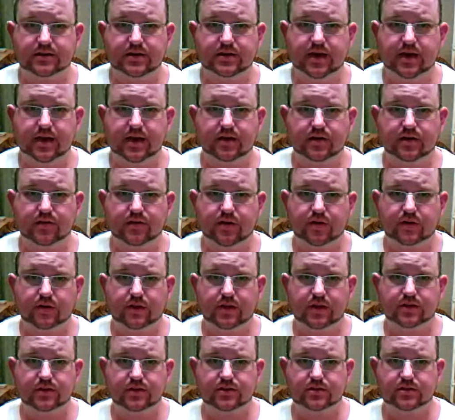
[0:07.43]
kind of at
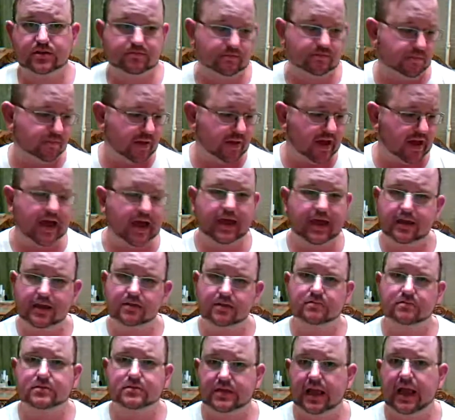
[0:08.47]
least my
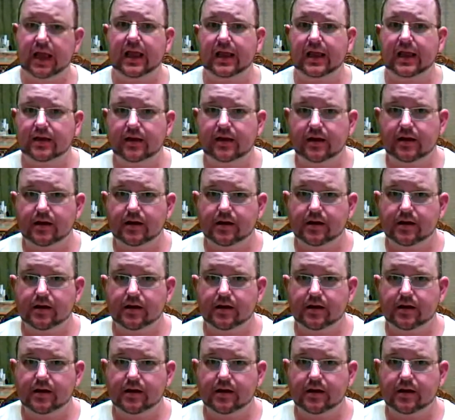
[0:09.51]
take